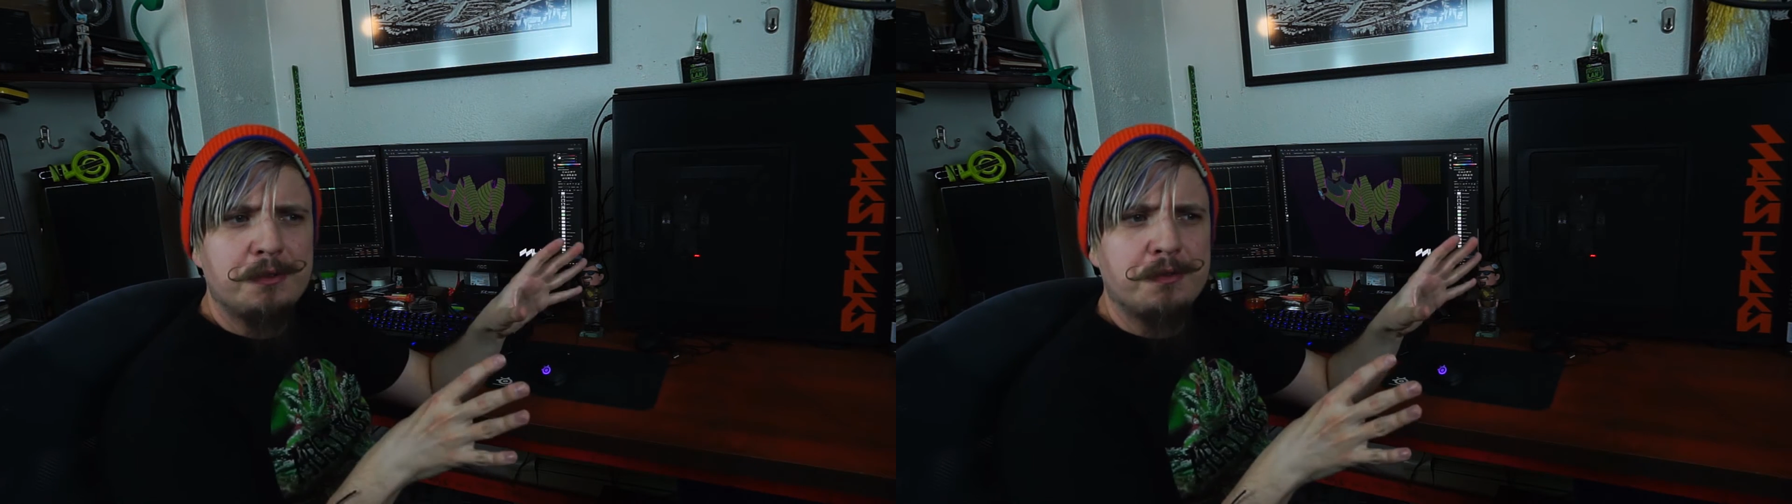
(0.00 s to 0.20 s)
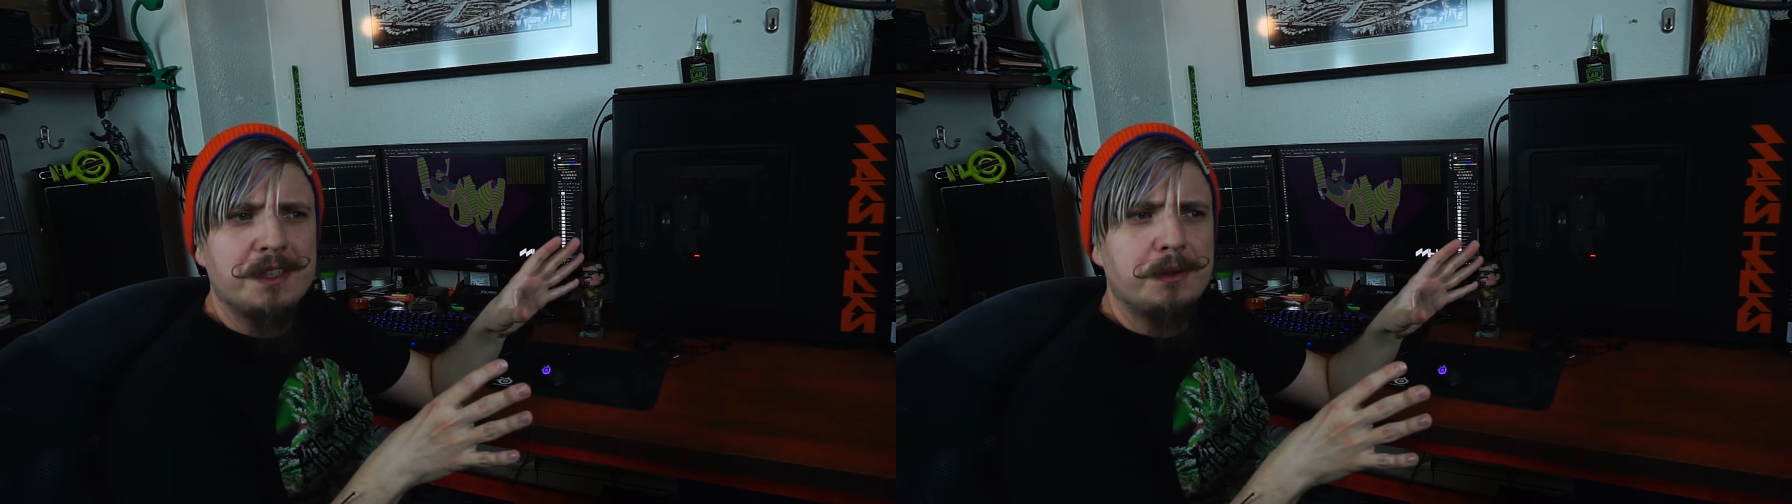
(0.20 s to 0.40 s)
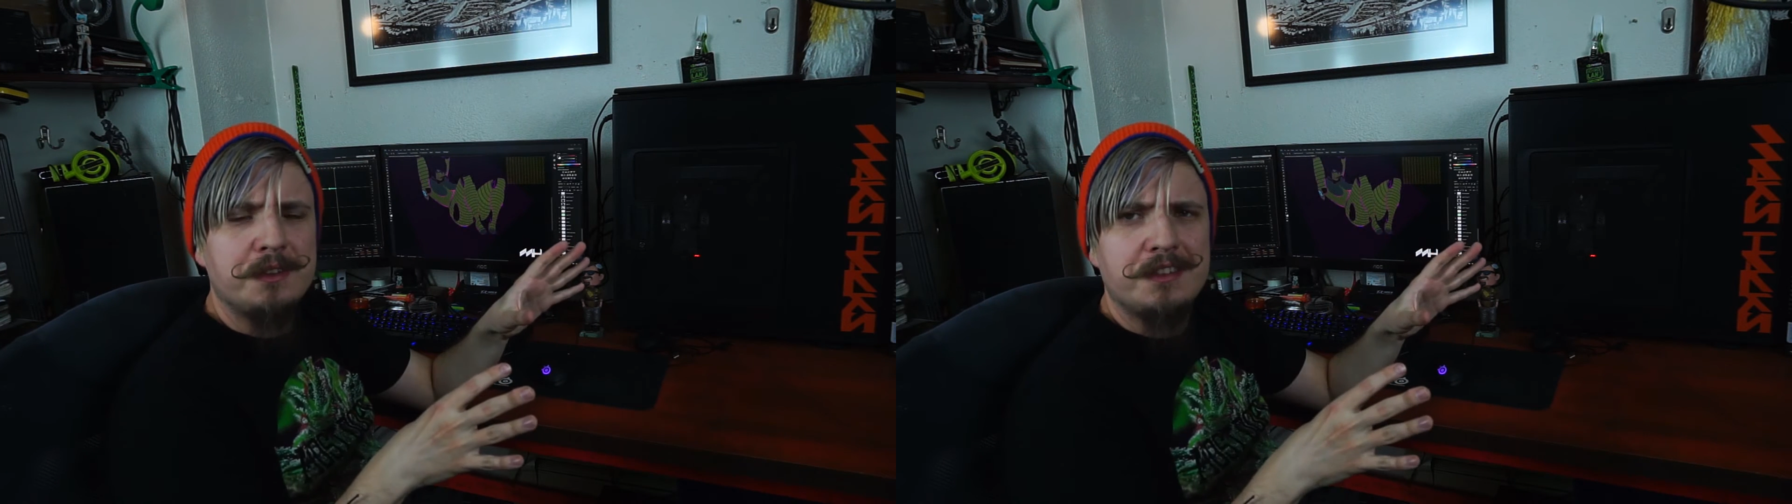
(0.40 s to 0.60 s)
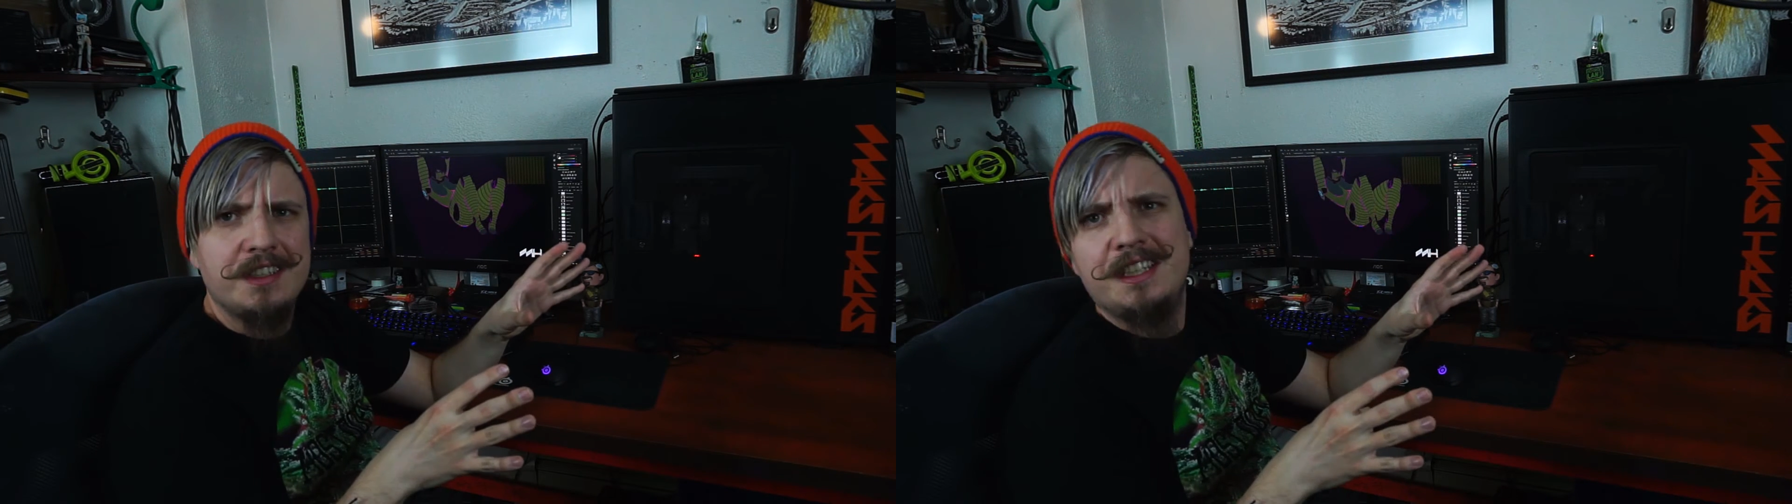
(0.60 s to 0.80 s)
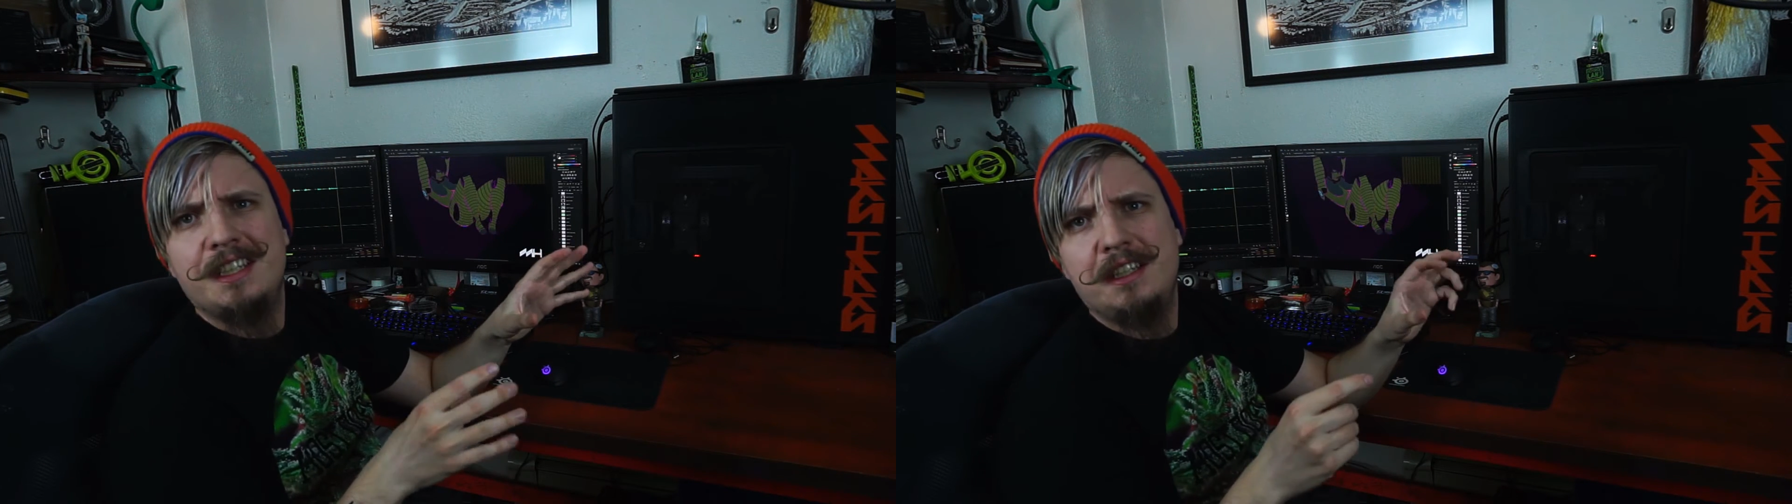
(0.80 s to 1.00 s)

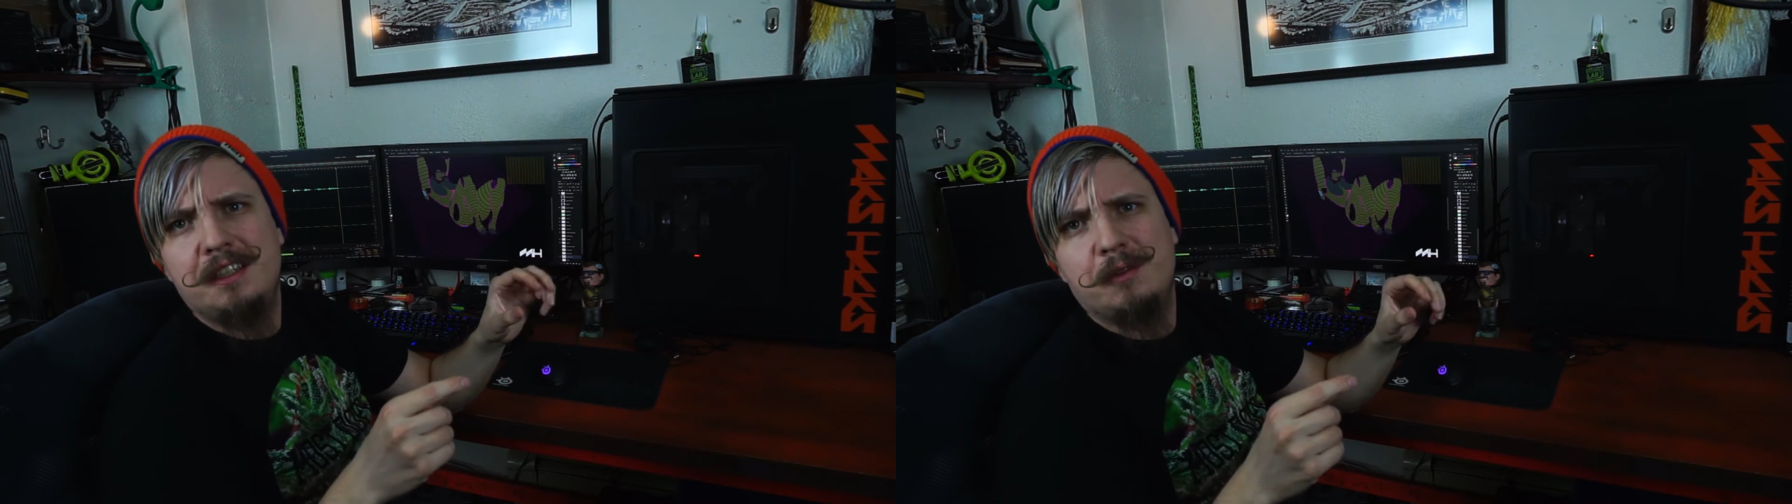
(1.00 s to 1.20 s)
frequency